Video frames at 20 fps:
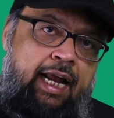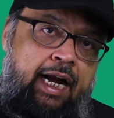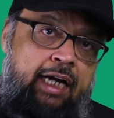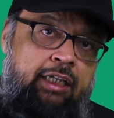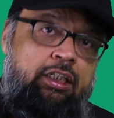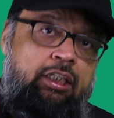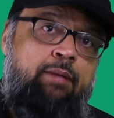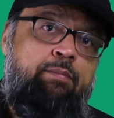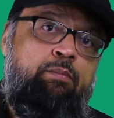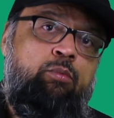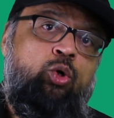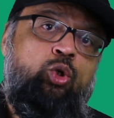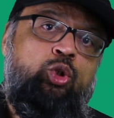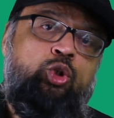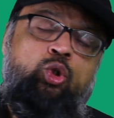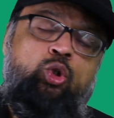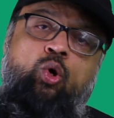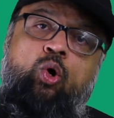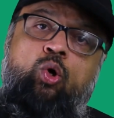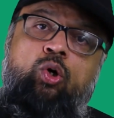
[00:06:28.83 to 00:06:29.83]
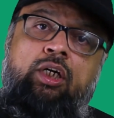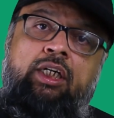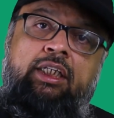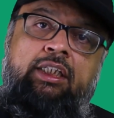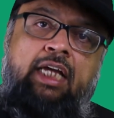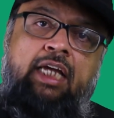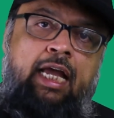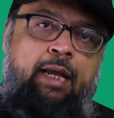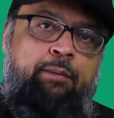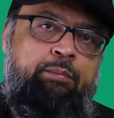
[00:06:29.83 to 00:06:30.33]
at the most only
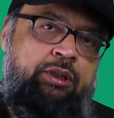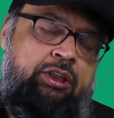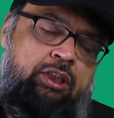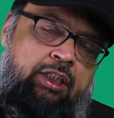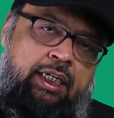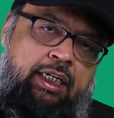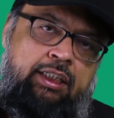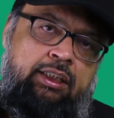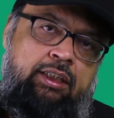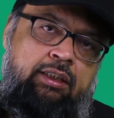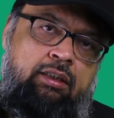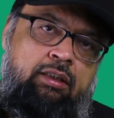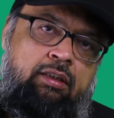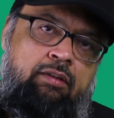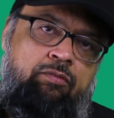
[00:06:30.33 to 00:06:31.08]
the abstract,